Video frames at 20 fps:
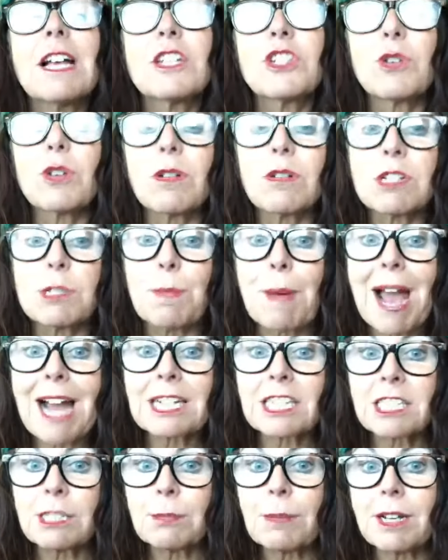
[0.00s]
So he goes
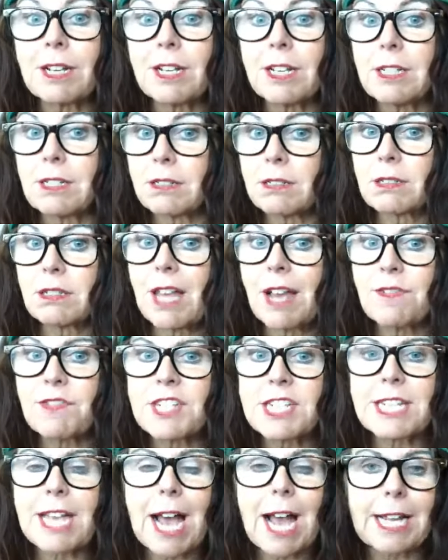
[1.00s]
back to my left
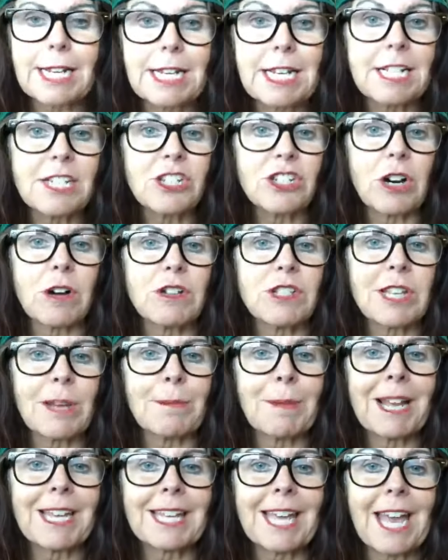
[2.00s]
side, and he starts
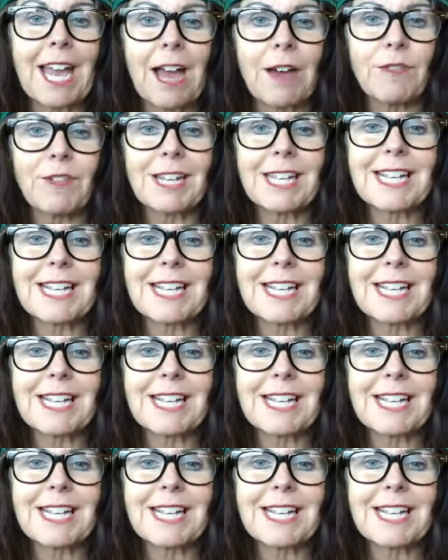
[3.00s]
up my calf,